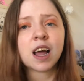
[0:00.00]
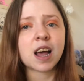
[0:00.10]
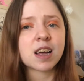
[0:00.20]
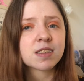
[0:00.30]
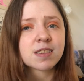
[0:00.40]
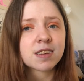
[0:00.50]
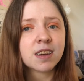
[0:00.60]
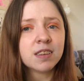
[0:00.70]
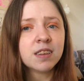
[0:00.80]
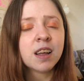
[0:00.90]

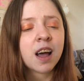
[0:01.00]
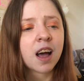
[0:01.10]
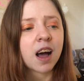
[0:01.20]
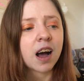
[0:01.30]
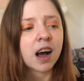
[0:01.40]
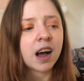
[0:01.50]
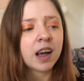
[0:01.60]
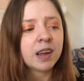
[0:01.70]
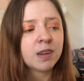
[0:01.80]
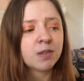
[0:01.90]
Haskell.
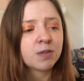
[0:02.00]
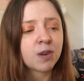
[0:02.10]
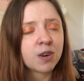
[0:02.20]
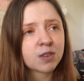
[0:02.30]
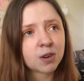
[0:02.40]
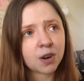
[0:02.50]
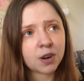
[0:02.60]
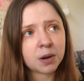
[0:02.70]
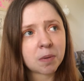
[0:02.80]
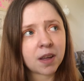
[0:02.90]
I first
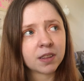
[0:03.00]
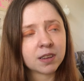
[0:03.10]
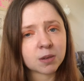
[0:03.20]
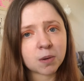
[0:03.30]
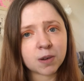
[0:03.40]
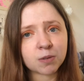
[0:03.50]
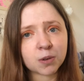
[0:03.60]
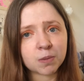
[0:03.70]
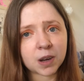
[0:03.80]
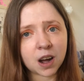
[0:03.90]
heard about this one
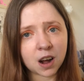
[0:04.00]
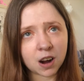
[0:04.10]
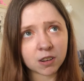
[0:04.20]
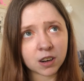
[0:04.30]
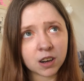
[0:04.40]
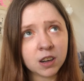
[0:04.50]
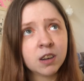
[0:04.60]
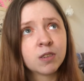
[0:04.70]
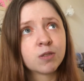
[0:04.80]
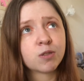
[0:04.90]
from Kara
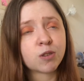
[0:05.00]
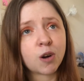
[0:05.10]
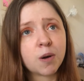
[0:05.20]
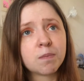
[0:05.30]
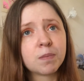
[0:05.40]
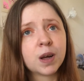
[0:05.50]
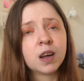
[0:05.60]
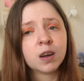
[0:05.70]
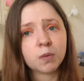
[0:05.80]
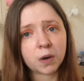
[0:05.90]
from
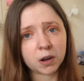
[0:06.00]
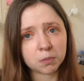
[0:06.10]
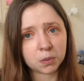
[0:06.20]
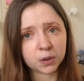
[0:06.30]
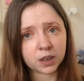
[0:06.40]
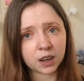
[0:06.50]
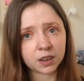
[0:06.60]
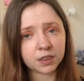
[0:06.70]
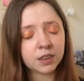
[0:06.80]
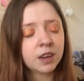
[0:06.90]
Wild Book
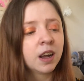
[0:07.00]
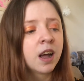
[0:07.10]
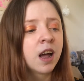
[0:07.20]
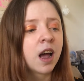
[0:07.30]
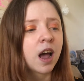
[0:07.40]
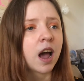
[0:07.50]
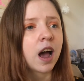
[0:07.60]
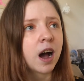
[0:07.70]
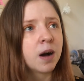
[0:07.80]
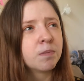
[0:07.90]
Garden.
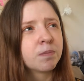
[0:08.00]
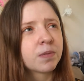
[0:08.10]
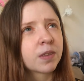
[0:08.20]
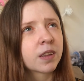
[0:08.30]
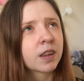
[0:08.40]
I